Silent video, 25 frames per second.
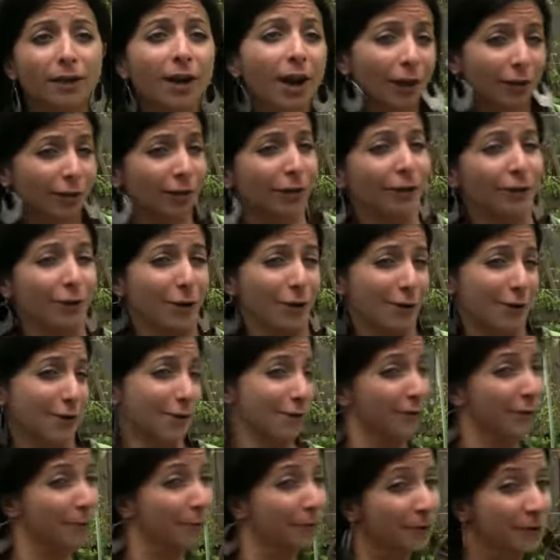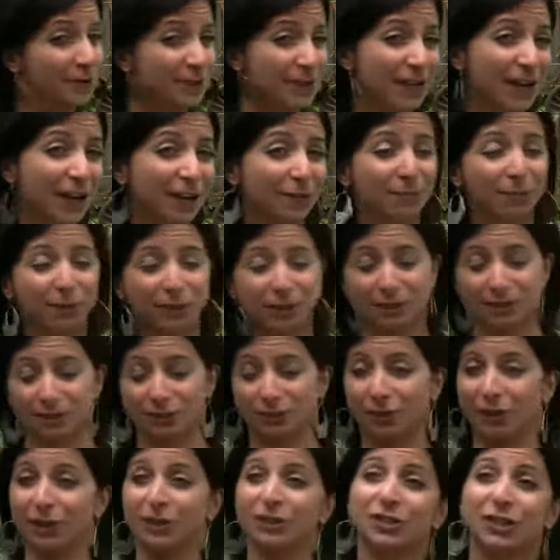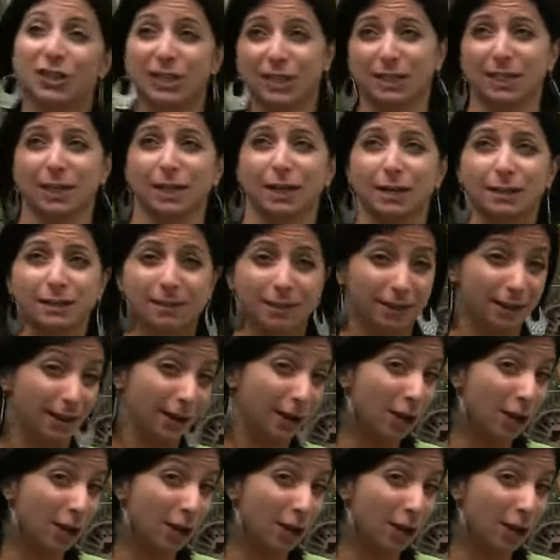knock the door of the prison administrations and I say,